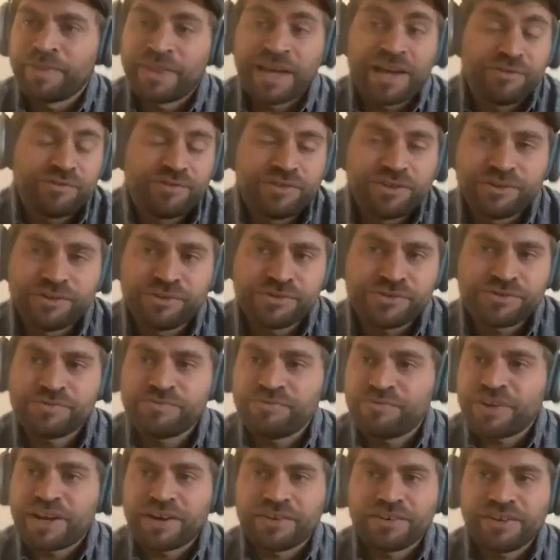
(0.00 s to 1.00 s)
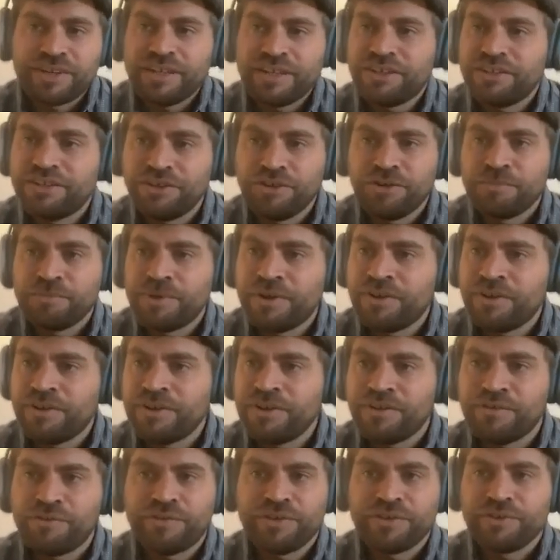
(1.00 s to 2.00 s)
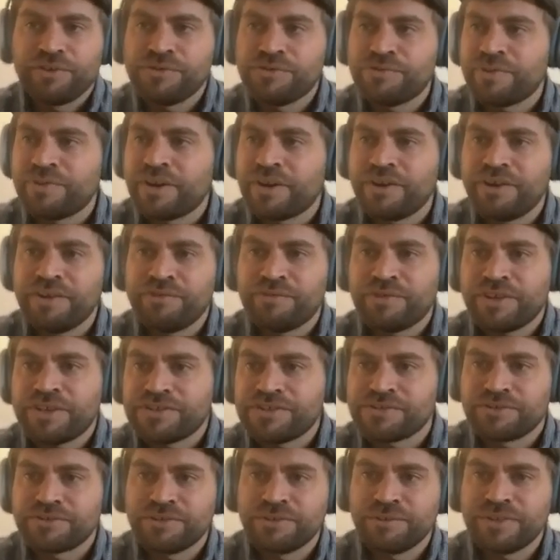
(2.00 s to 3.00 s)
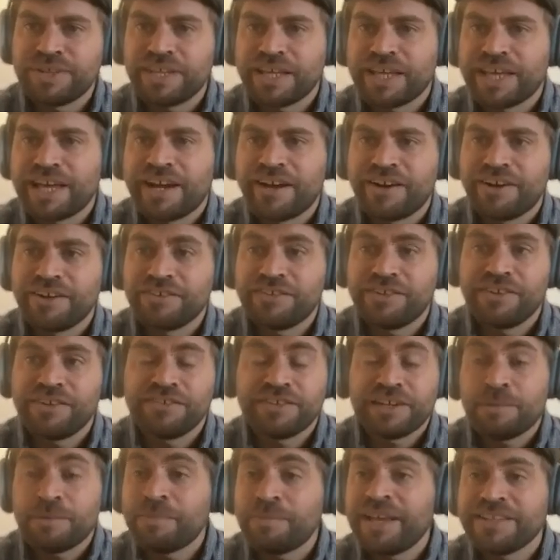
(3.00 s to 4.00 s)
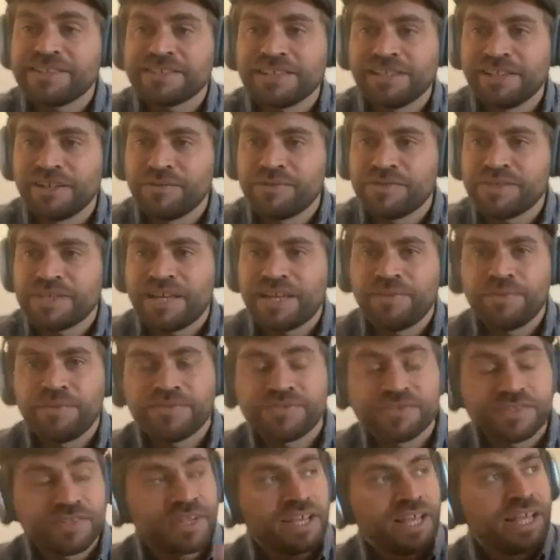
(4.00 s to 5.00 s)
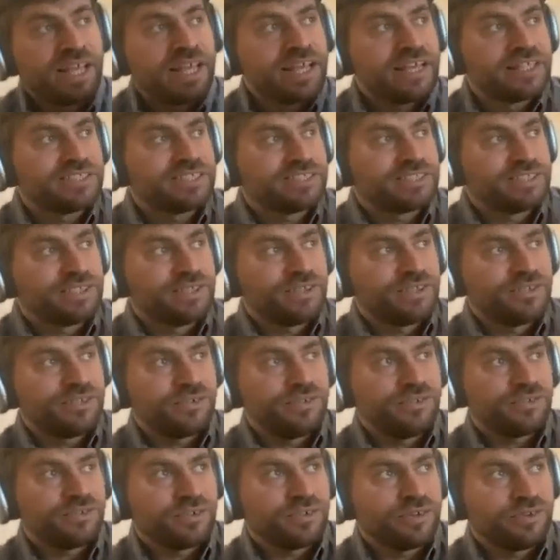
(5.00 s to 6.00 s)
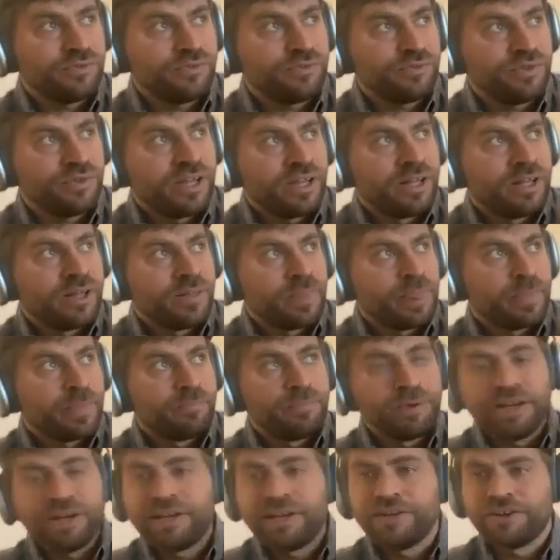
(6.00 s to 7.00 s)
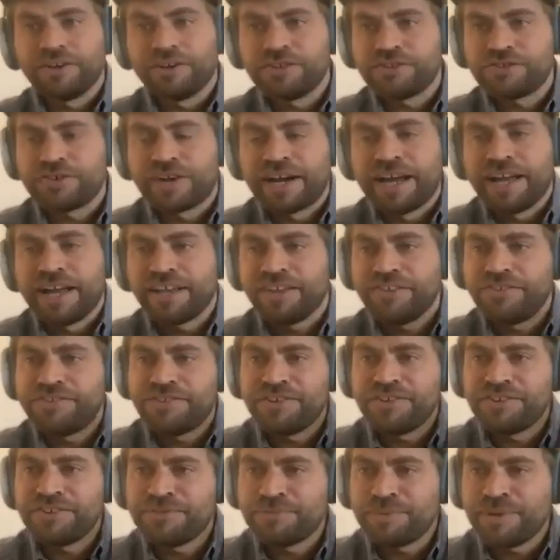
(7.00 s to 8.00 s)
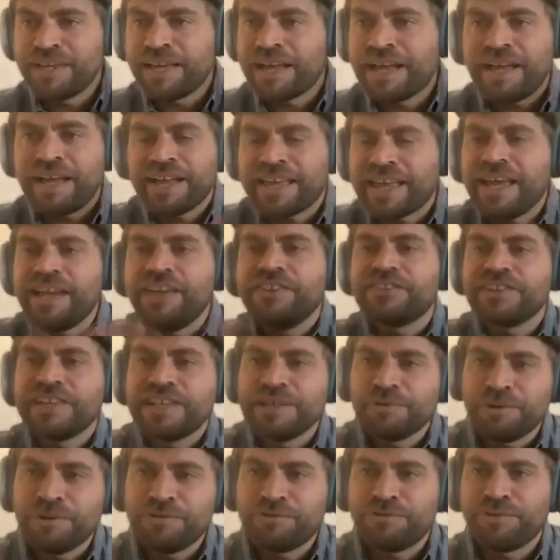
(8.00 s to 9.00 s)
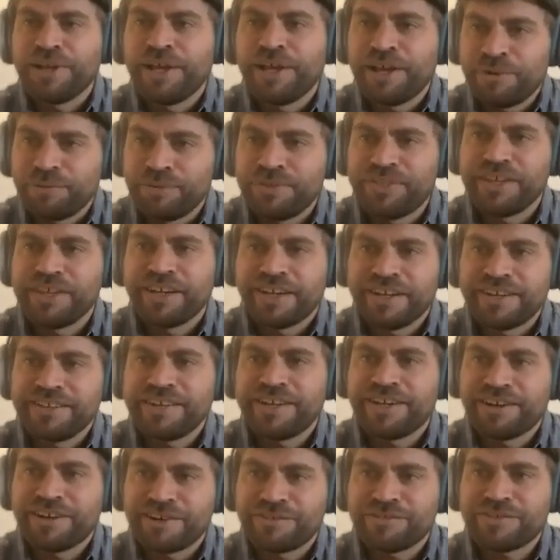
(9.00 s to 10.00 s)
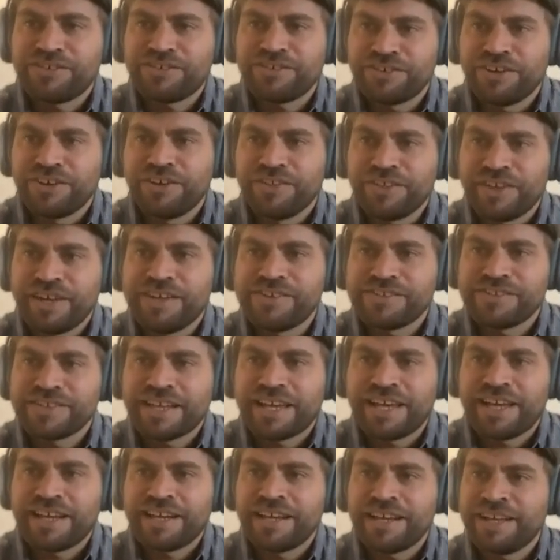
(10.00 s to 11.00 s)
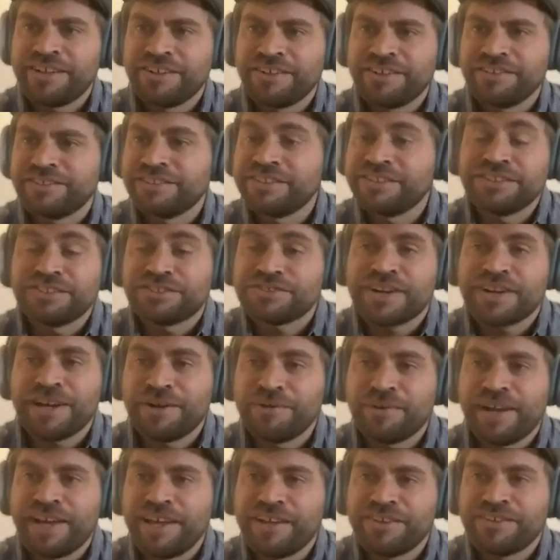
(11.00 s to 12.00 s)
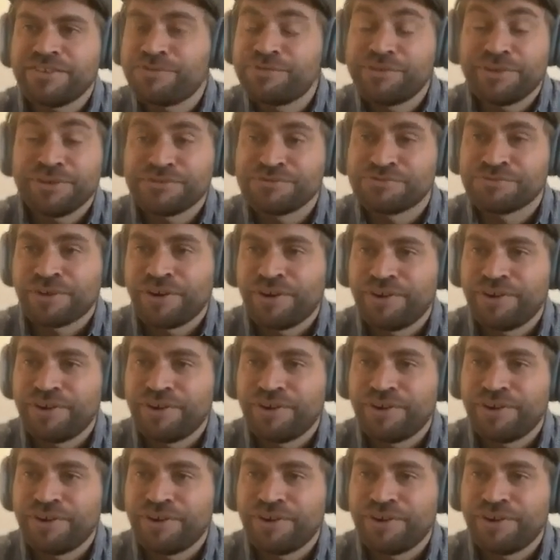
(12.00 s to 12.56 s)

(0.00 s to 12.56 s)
That feels very human. It feels very visceral with the characters, and it makes a lot of sense. And as soon as you sort of put it on a track, as soon as occasionally we flirt with the idea of a shot that isn't handheld, and straight away it just feels